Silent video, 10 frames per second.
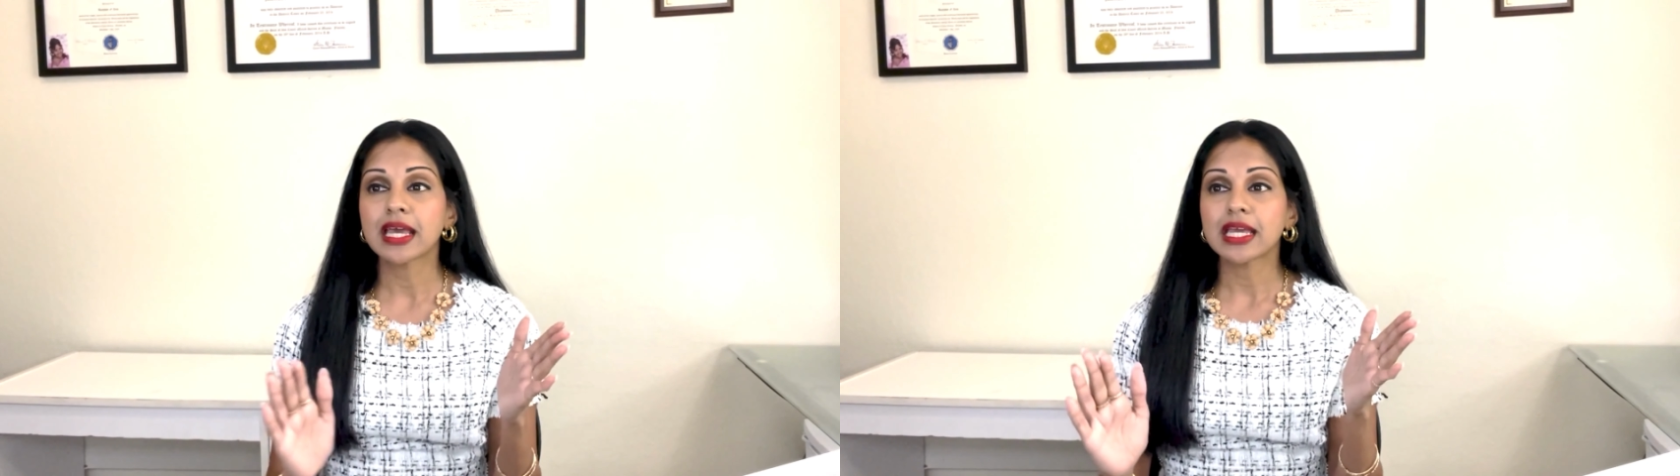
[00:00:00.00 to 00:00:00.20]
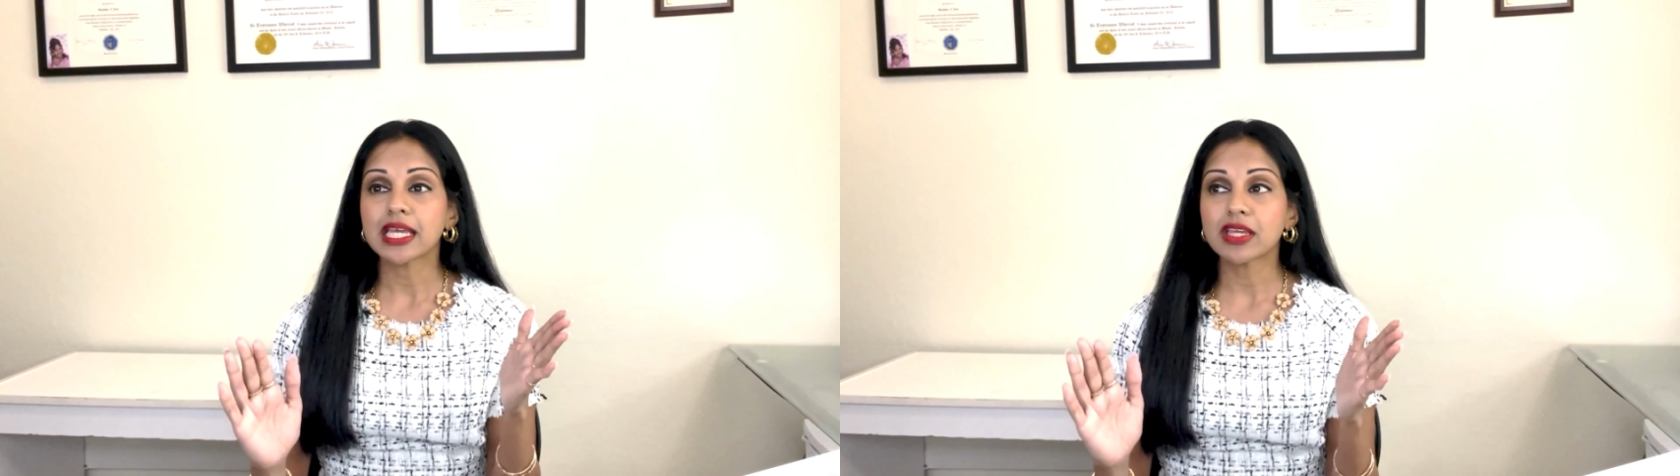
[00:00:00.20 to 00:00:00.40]

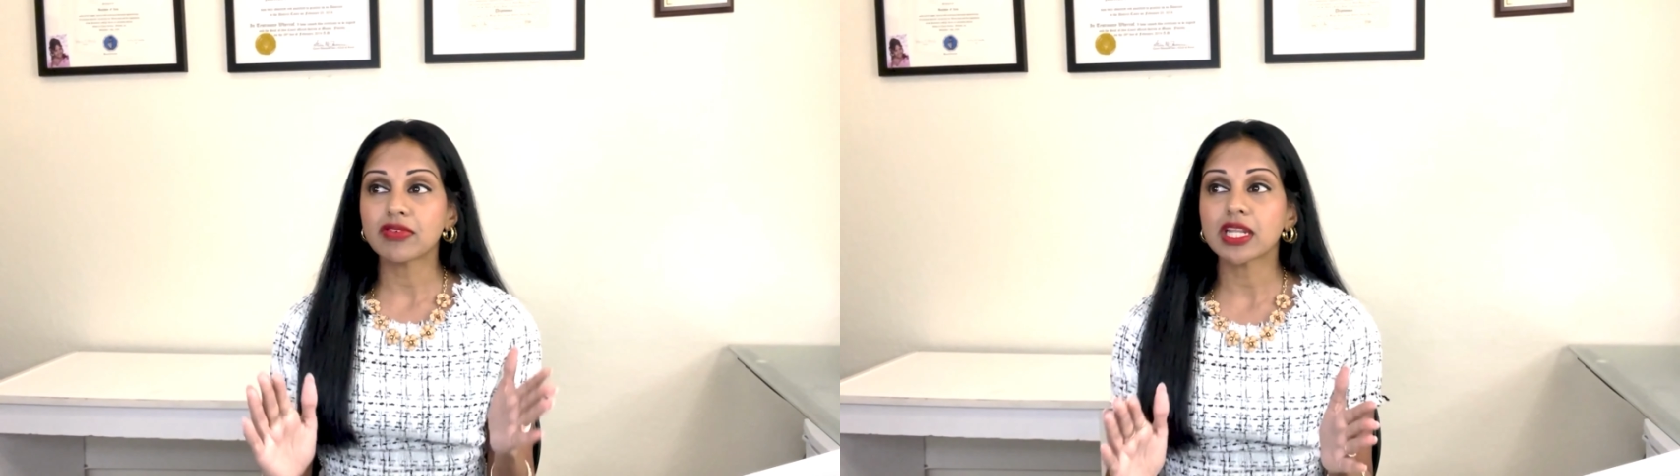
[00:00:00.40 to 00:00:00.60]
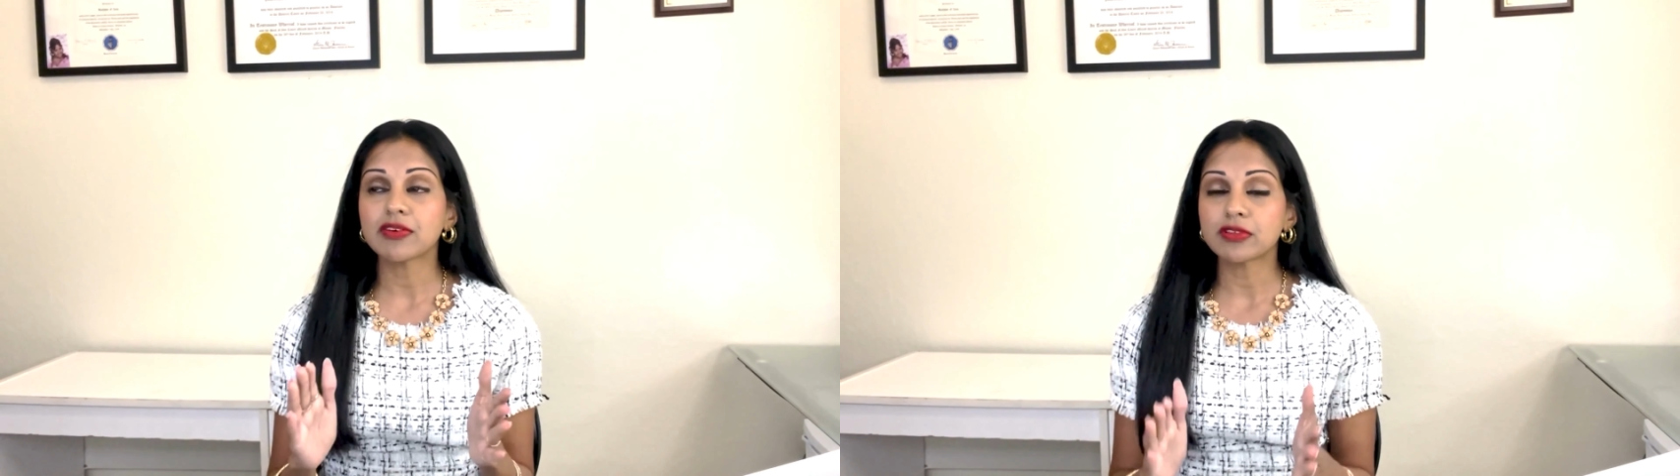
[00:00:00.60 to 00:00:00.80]

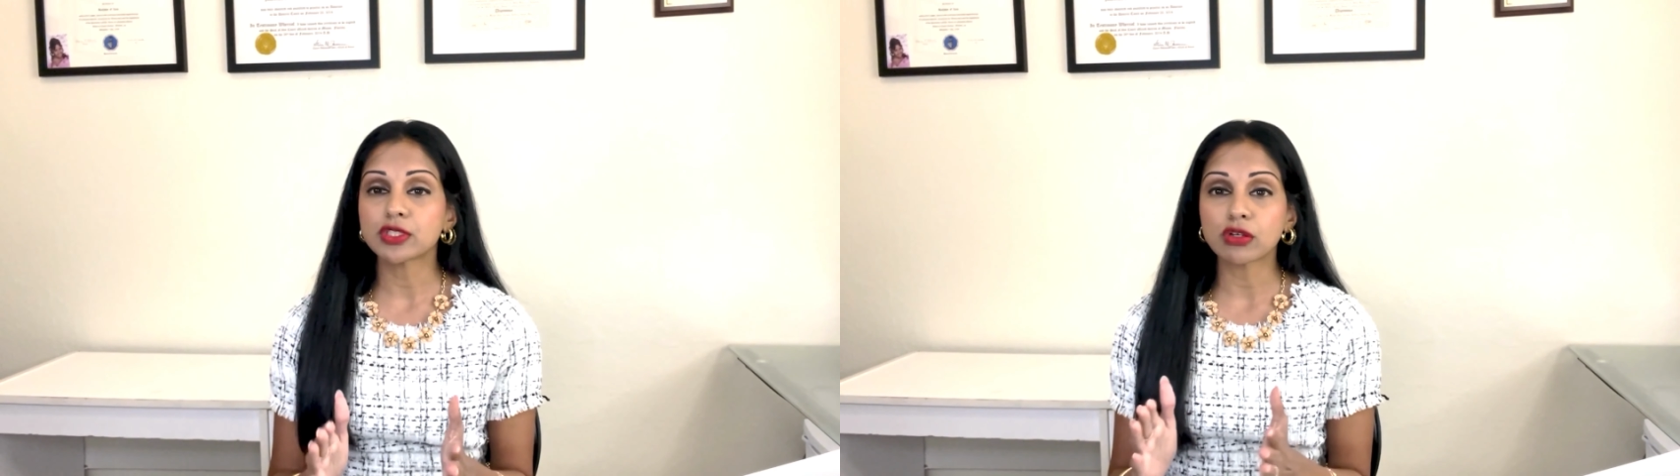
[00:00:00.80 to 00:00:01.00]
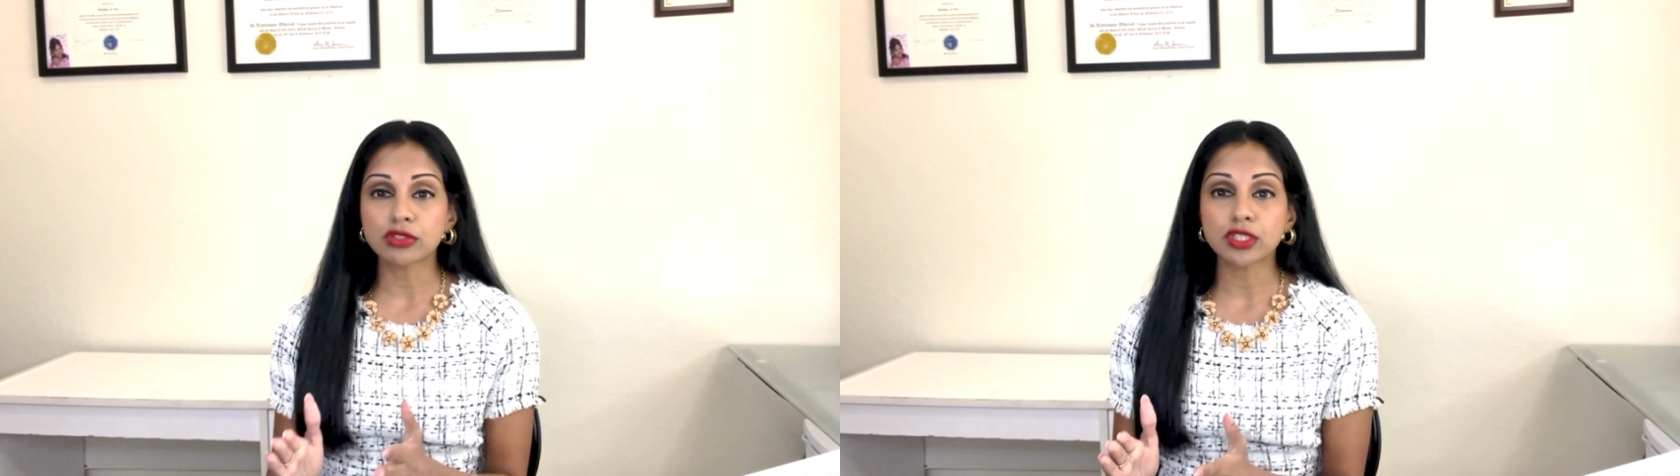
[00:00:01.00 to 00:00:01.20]
even if you
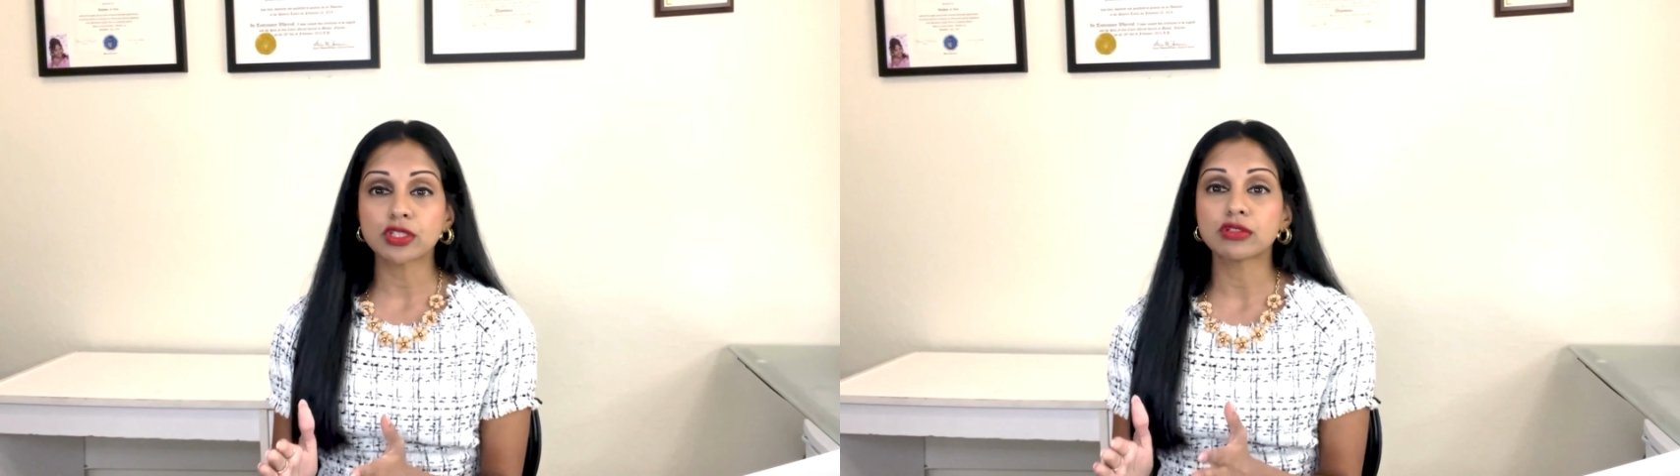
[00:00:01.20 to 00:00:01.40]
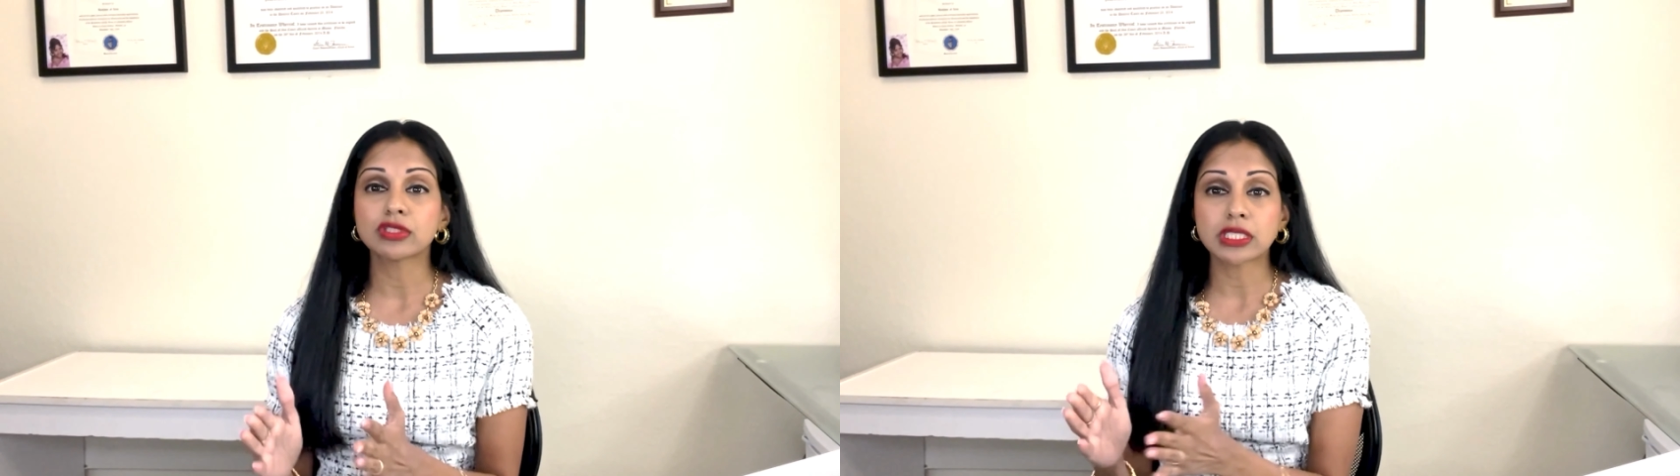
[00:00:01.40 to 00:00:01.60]
don't
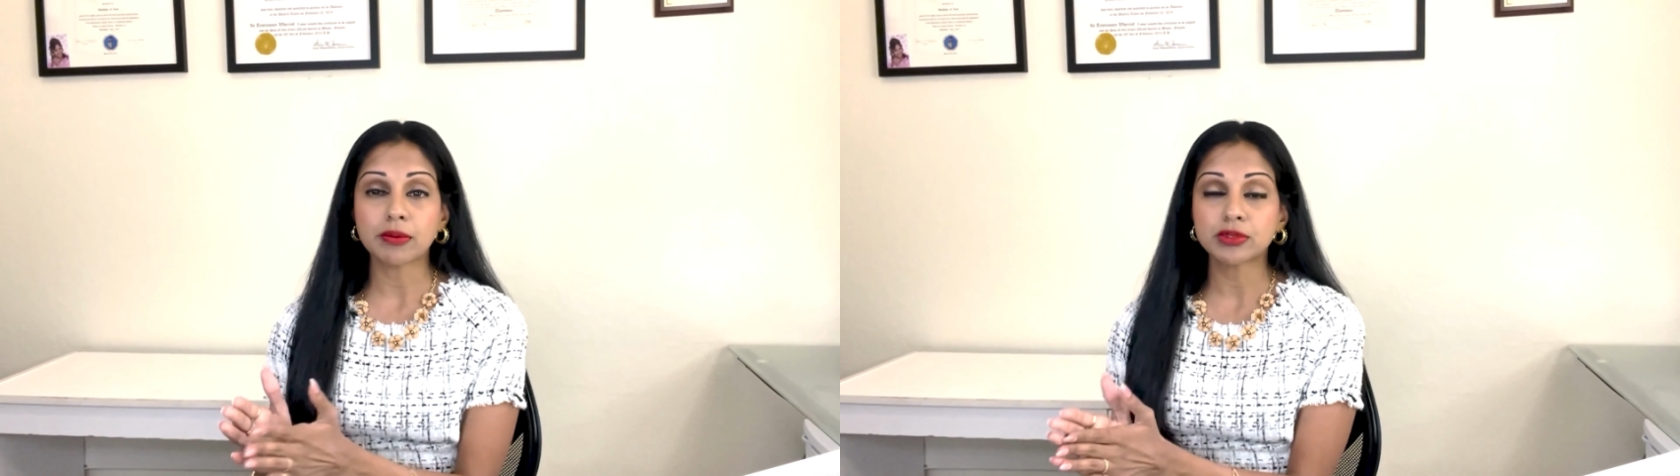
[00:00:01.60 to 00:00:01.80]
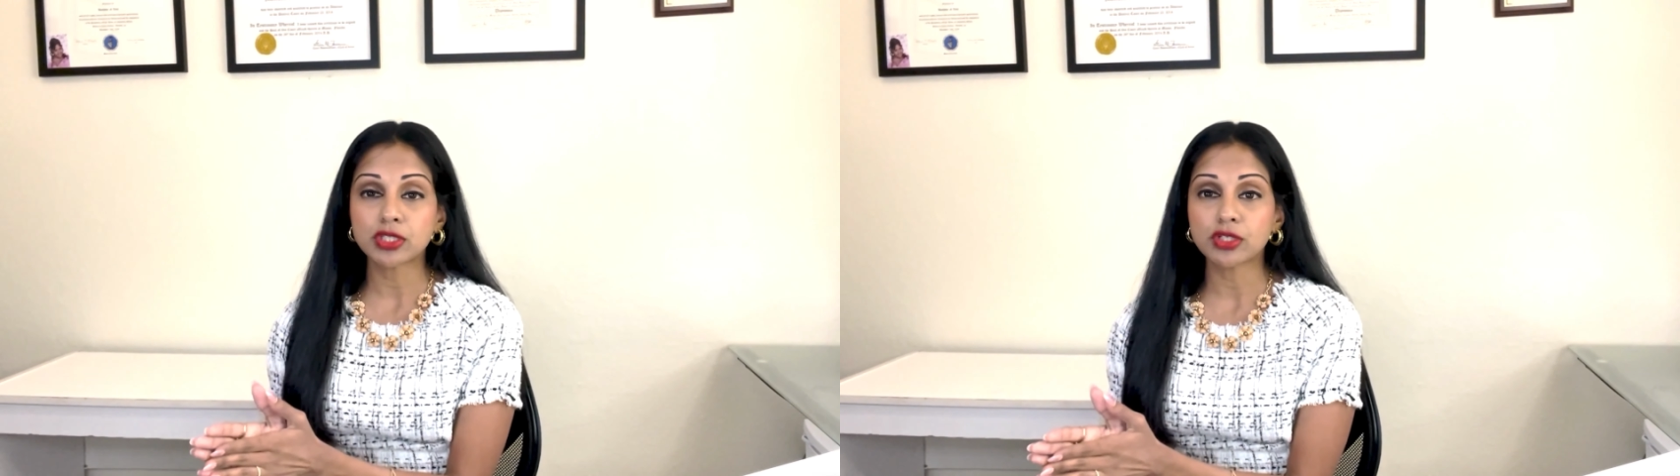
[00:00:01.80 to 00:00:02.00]
do
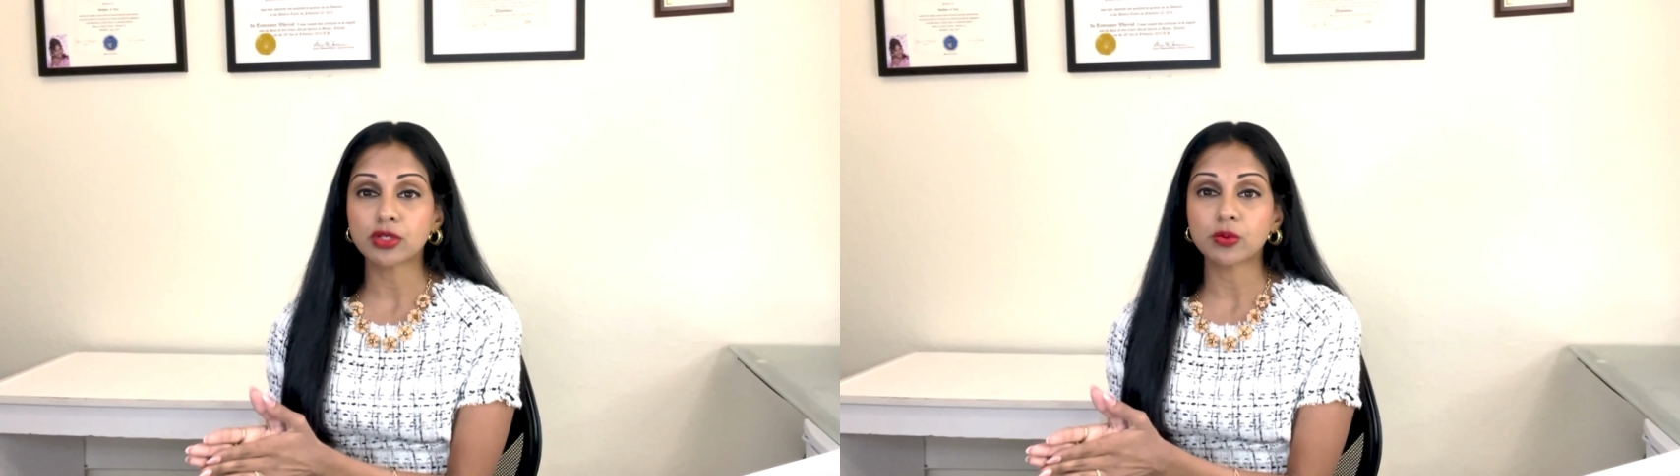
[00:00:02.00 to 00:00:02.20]
step two,